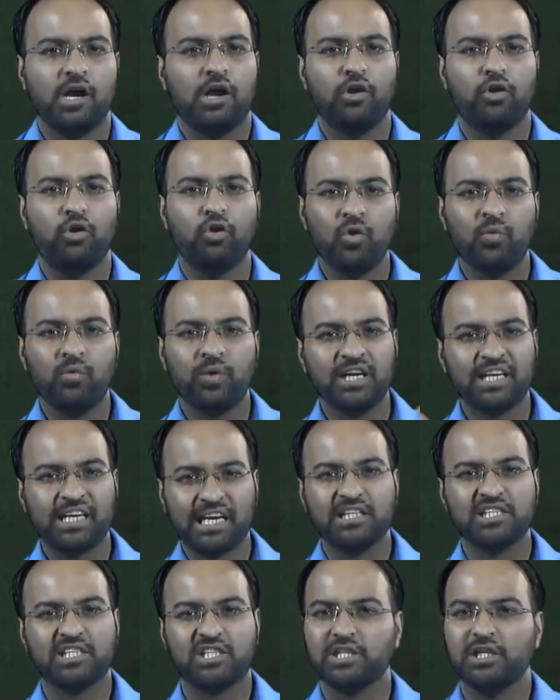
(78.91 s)
No one can
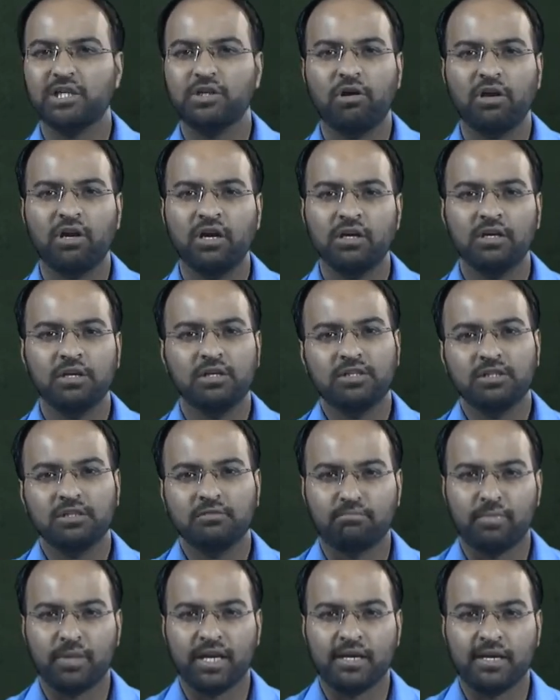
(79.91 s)
steal your
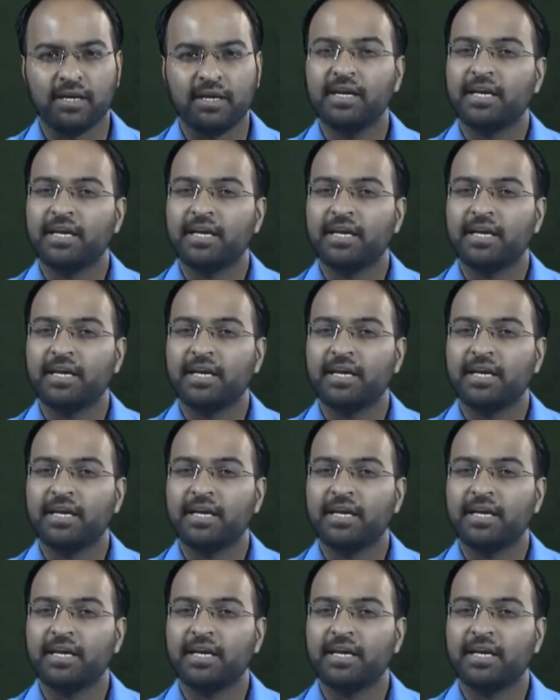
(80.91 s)
money.